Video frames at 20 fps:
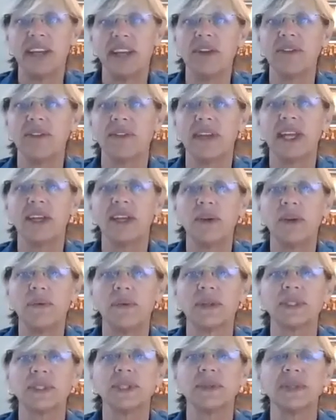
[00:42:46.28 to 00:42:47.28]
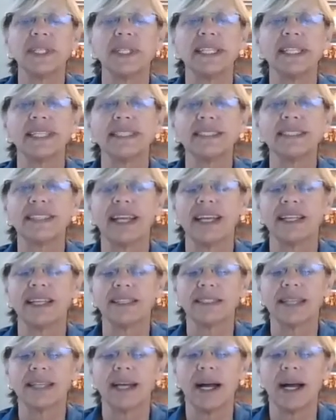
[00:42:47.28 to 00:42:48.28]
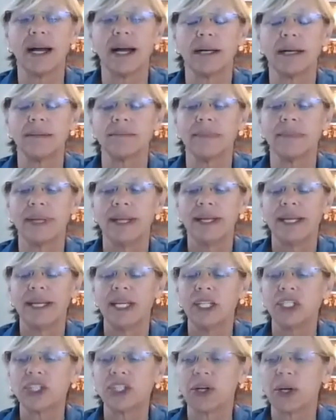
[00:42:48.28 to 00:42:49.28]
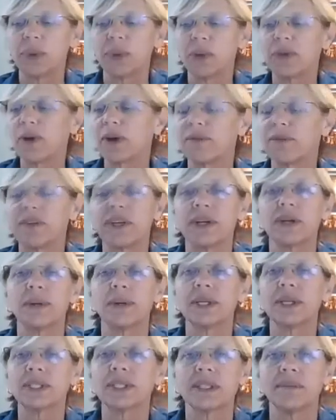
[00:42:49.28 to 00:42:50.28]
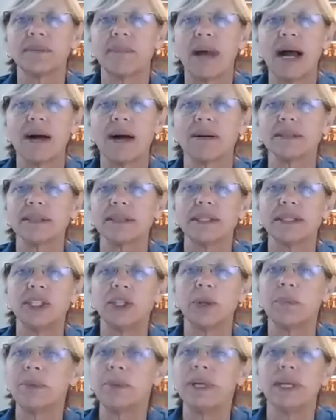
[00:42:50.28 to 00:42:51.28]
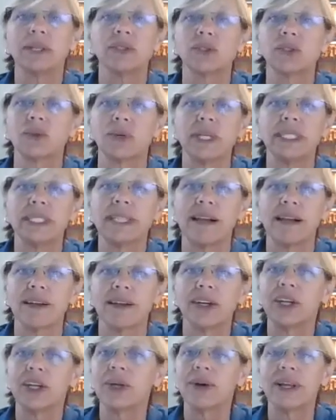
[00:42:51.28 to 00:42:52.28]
you. Thank you for doing this and sharing with our viewers about, being a storyteller.